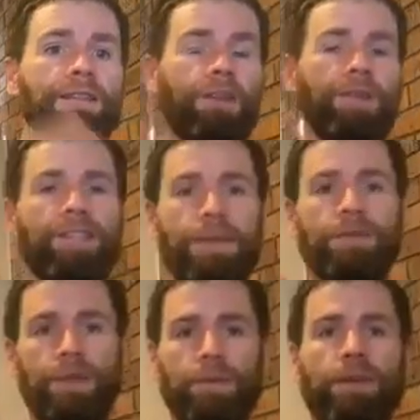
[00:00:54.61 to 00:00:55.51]
So if I stay
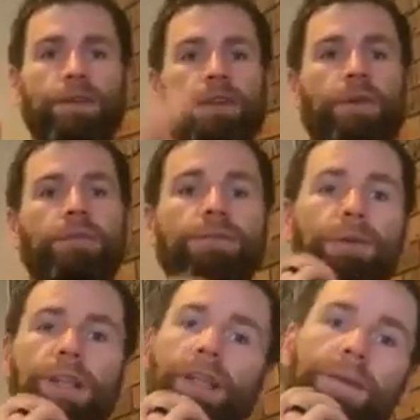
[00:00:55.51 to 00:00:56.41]
between 130 and
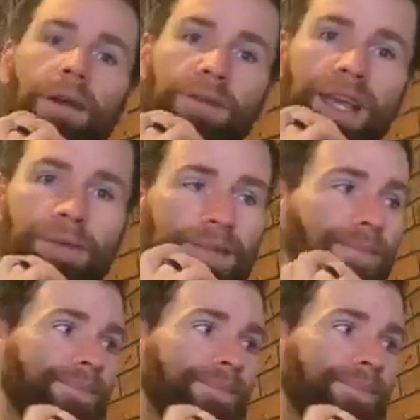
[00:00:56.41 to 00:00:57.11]
140, I was happy.